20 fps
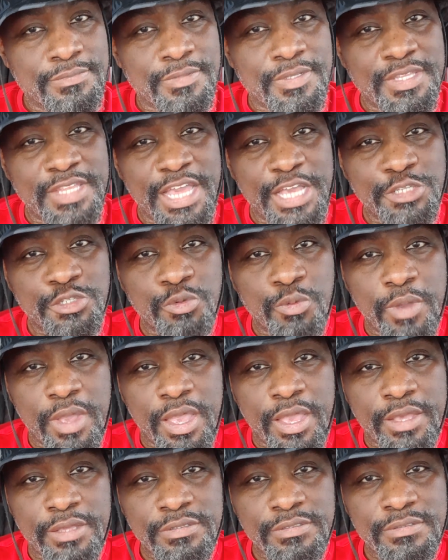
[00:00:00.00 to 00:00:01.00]
Glad you
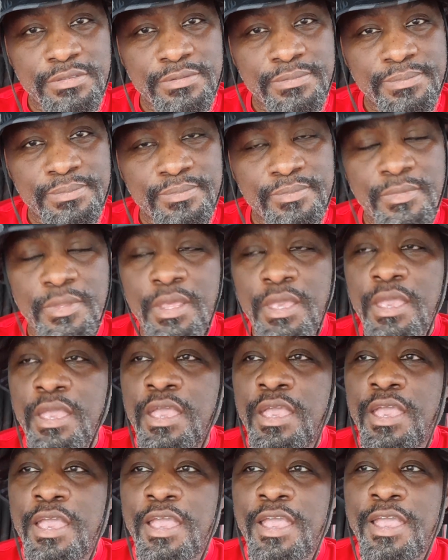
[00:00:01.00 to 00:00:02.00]
asked.
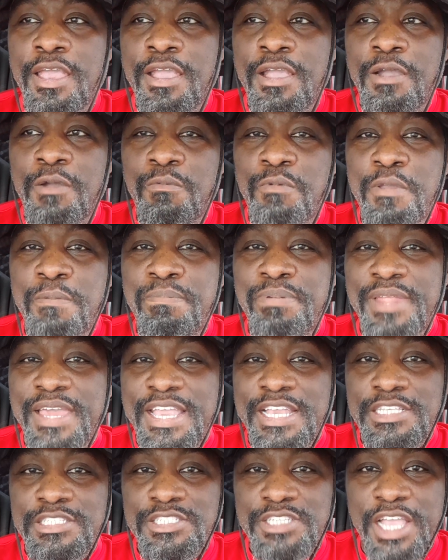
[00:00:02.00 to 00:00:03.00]
We
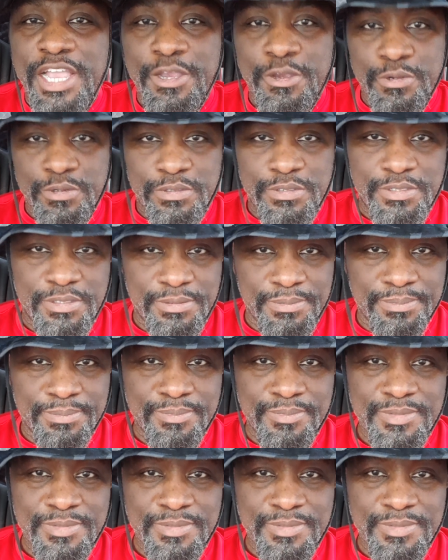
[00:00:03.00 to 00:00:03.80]
played checkers.